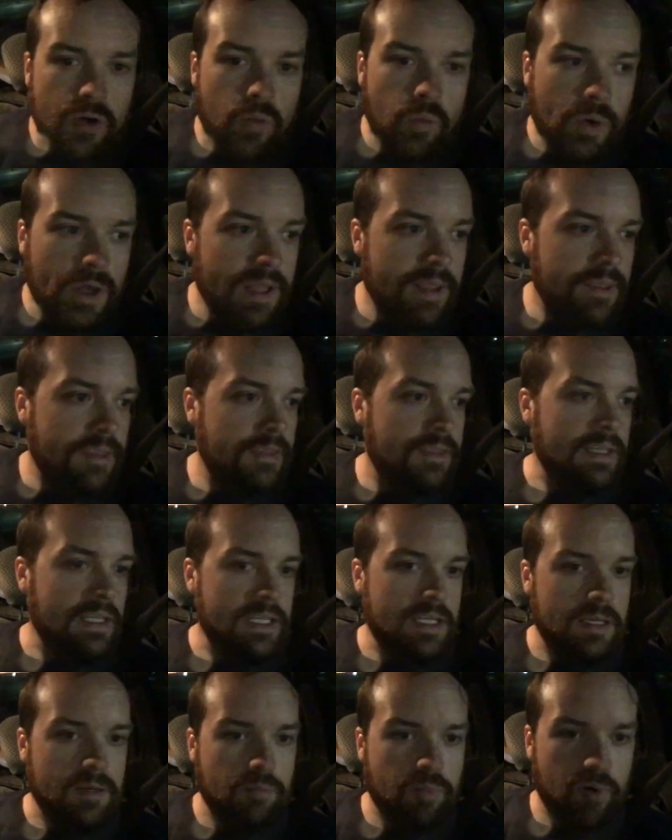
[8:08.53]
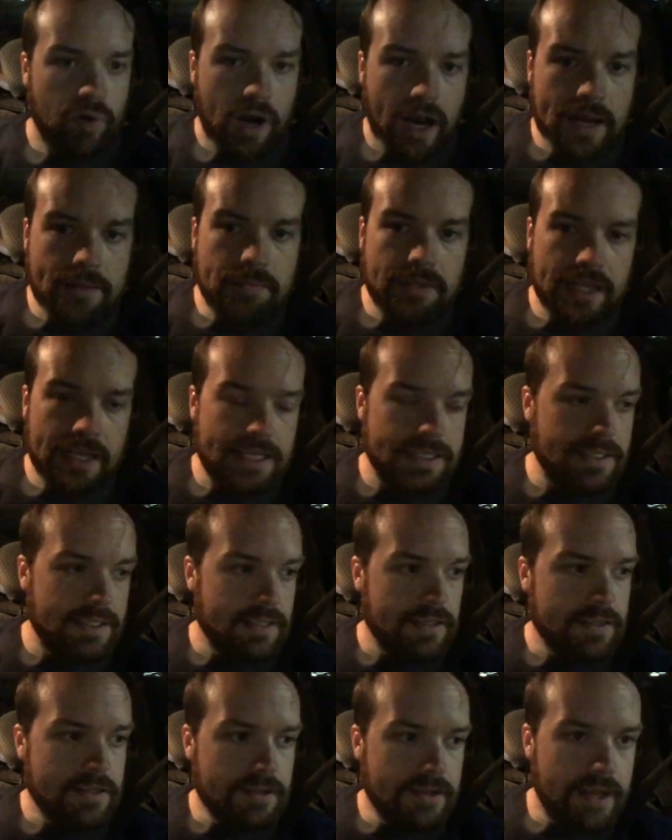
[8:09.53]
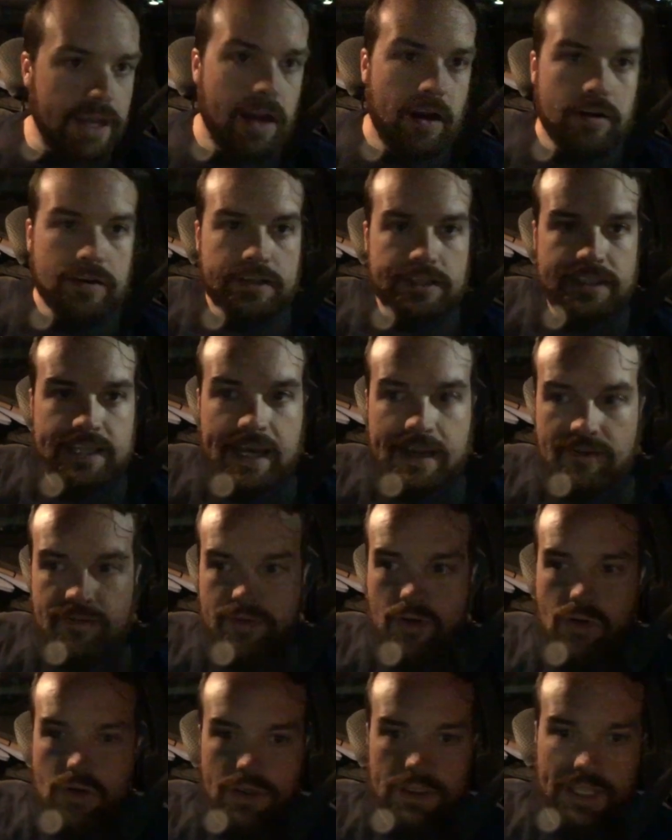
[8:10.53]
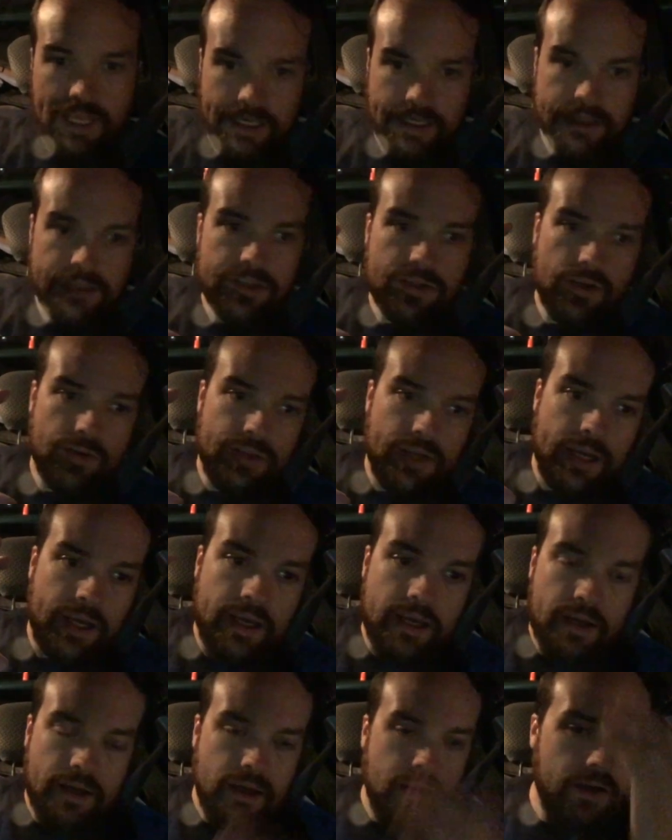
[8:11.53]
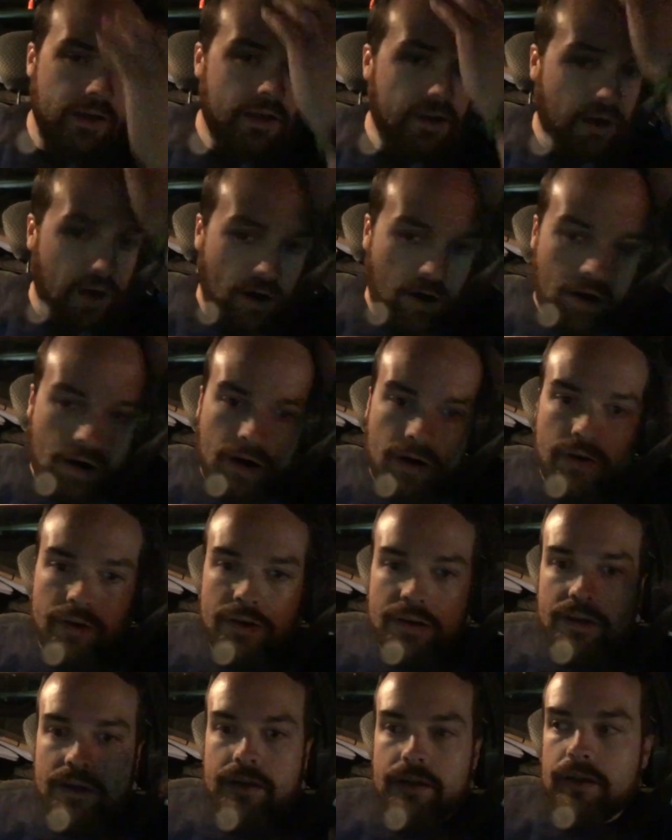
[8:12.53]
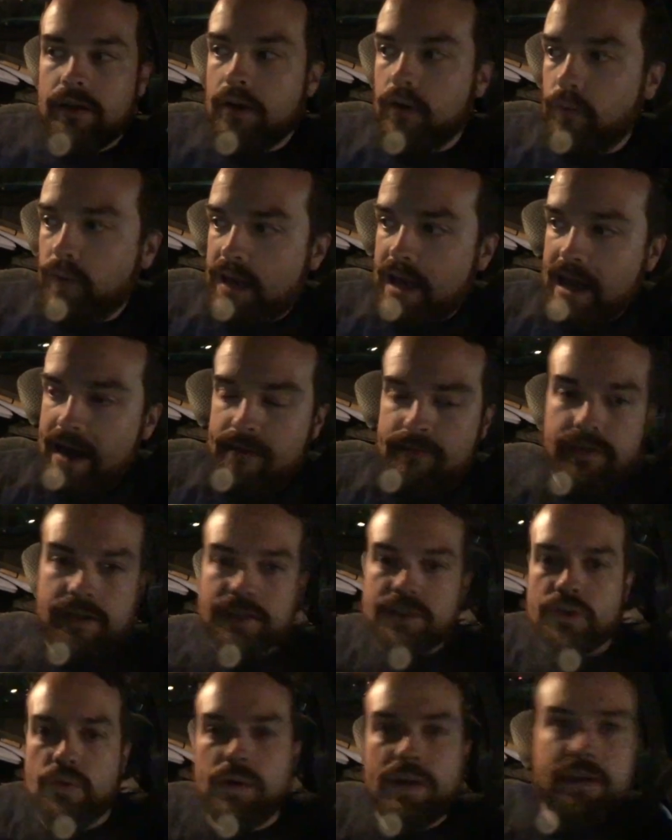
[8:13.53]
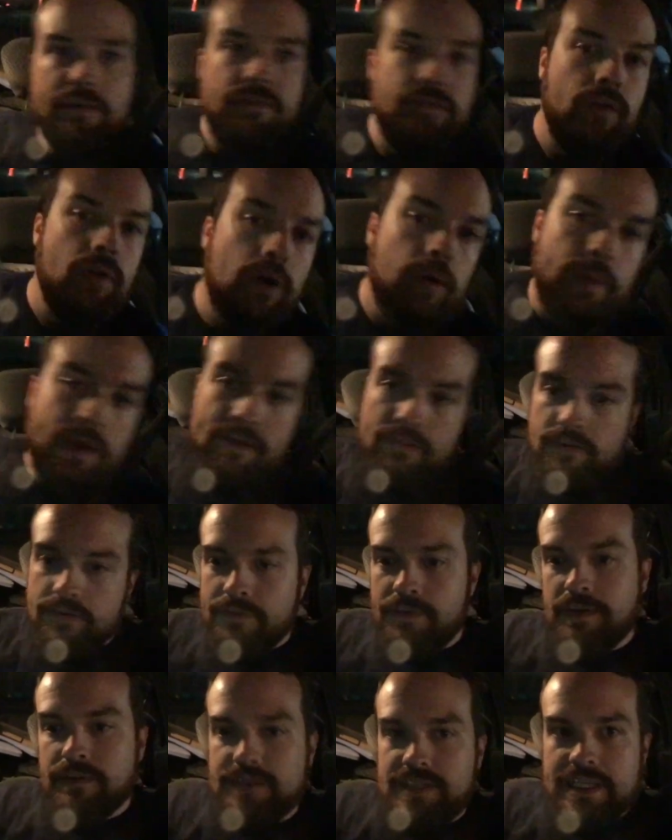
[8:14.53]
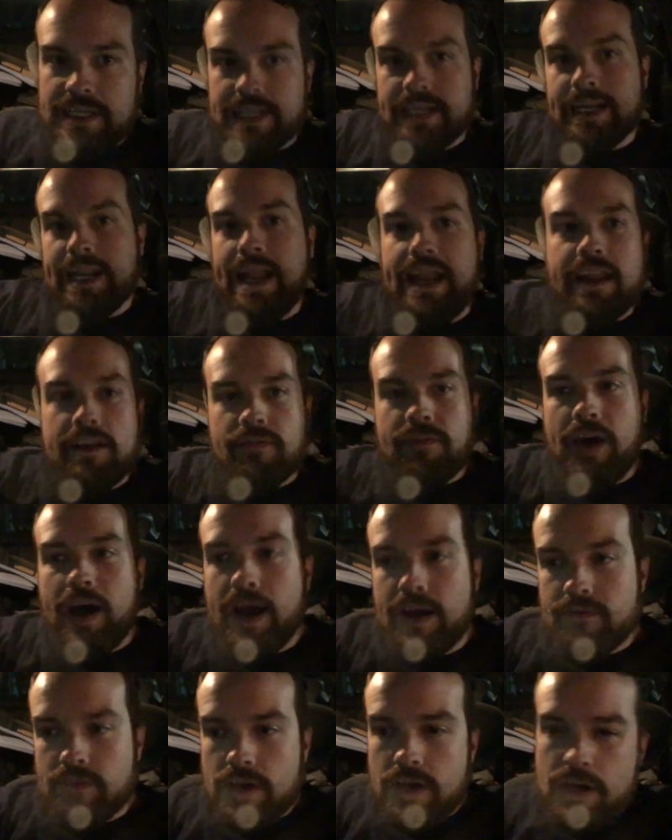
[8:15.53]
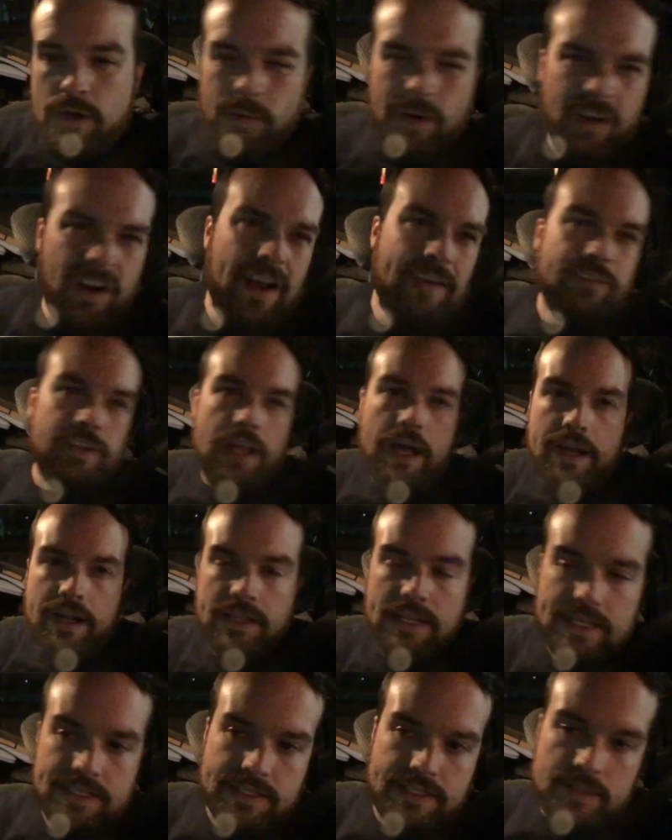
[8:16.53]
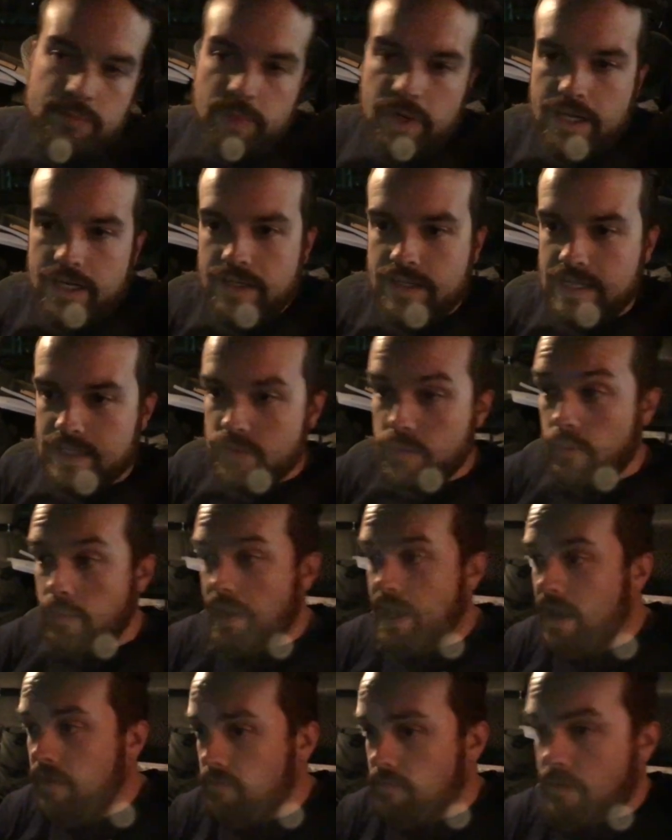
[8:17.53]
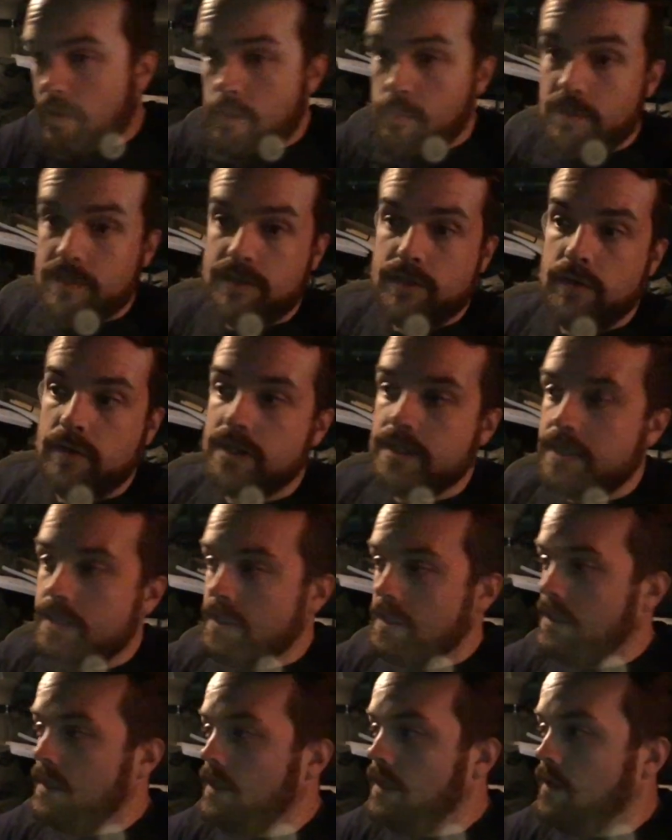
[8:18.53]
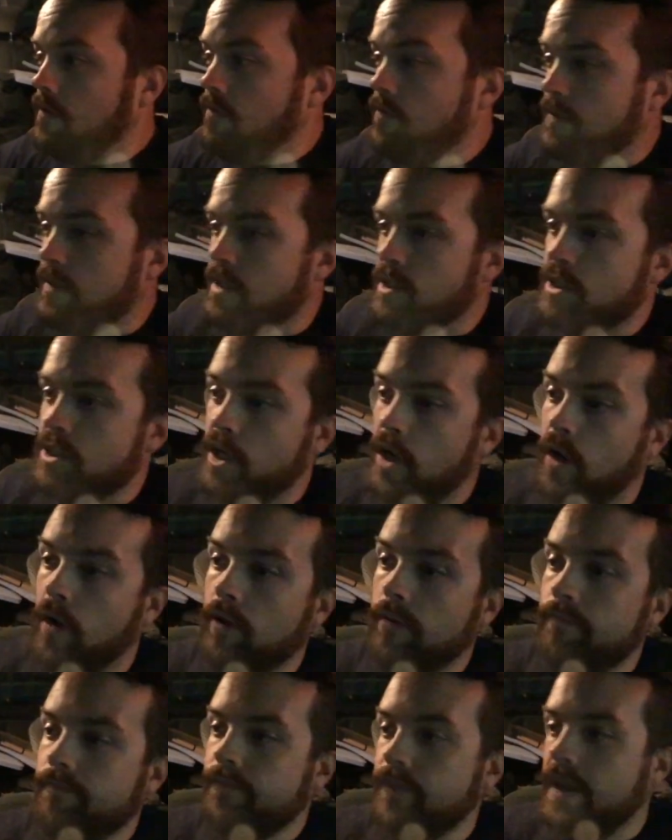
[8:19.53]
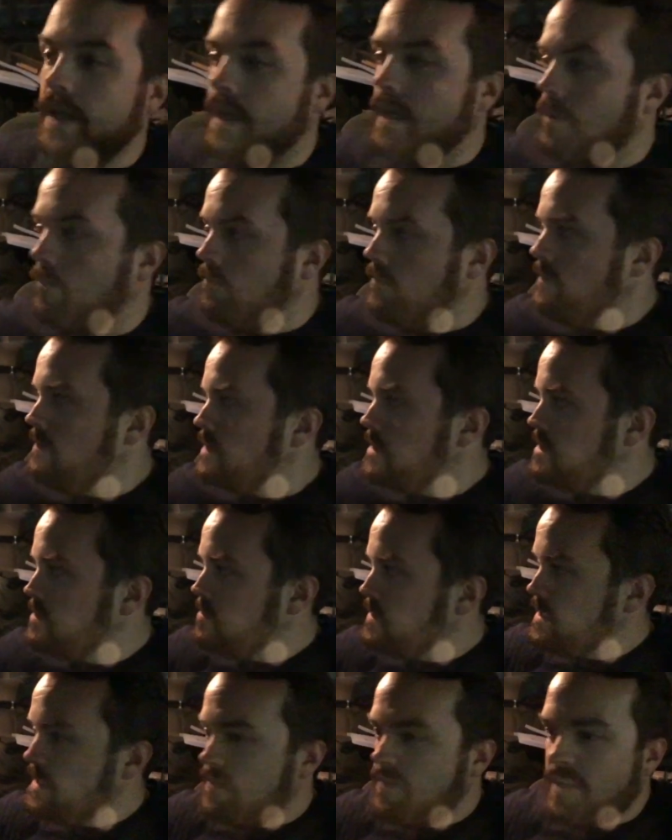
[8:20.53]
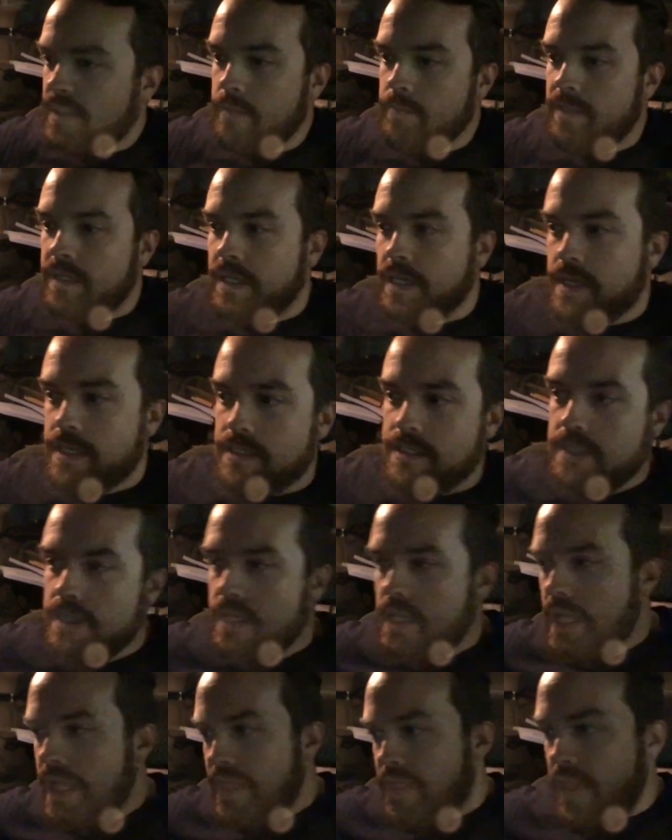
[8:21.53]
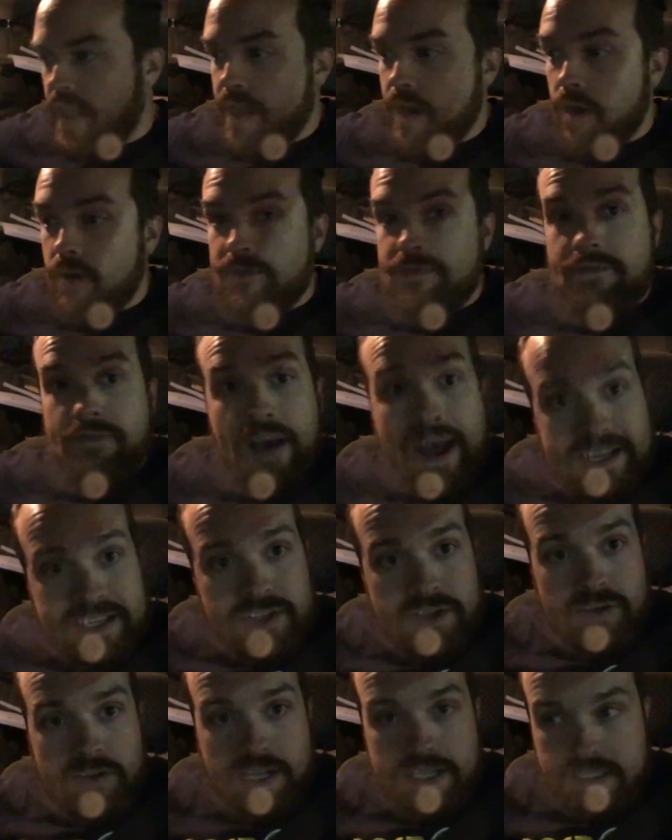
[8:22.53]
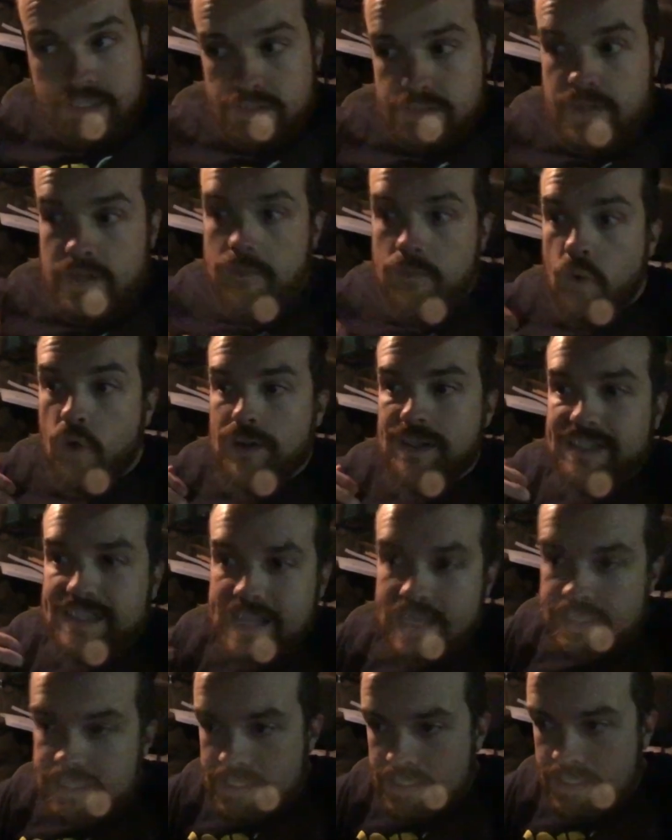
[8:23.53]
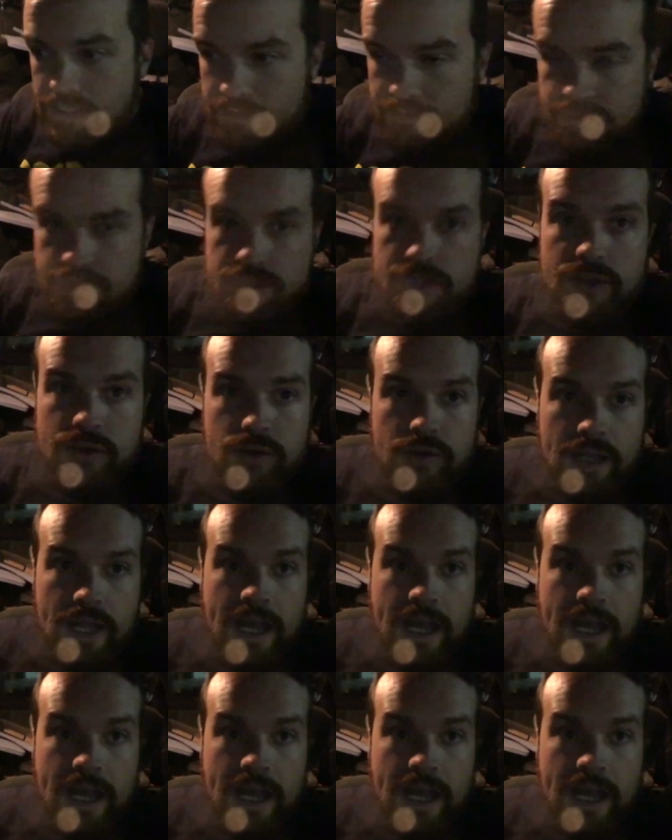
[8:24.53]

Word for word: with the prime lenses, they are set focal lengths. So they are, you know, we have a 24, we have a 50 and an 85. We don't have a lot of lenses, but that's what we have available to us for this show. Um, specifically because they are faster lenses. They're more sensitive to